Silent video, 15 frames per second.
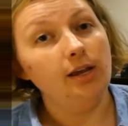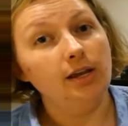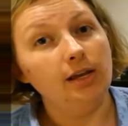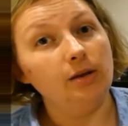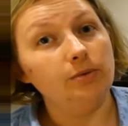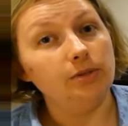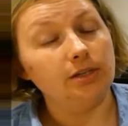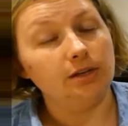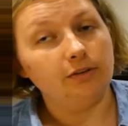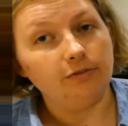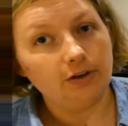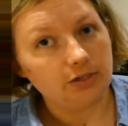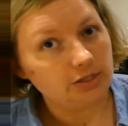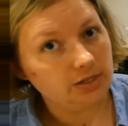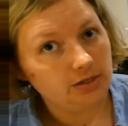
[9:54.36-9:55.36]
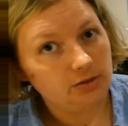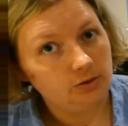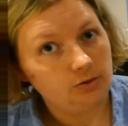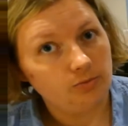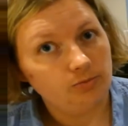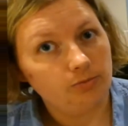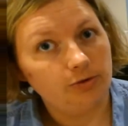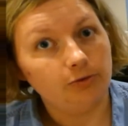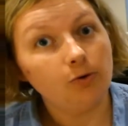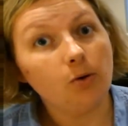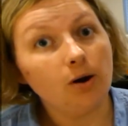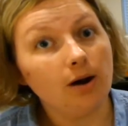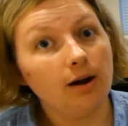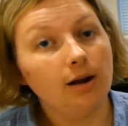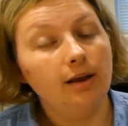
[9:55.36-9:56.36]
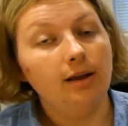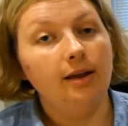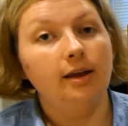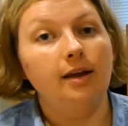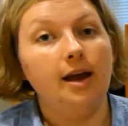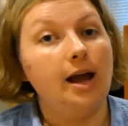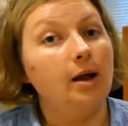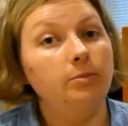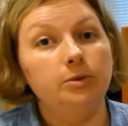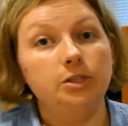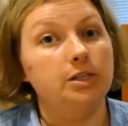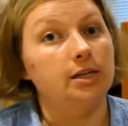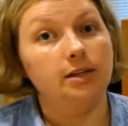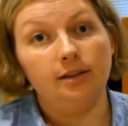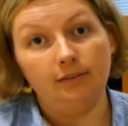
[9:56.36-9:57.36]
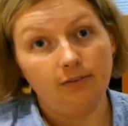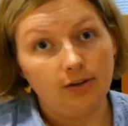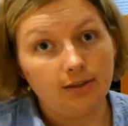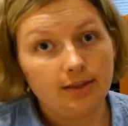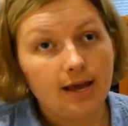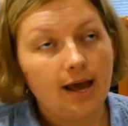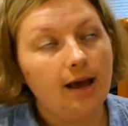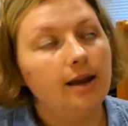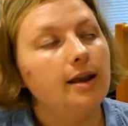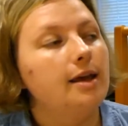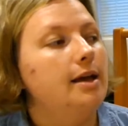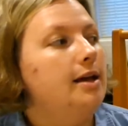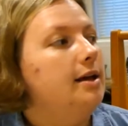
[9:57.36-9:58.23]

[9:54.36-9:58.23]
it was a functioning loom before. I'm just going to leave it at that.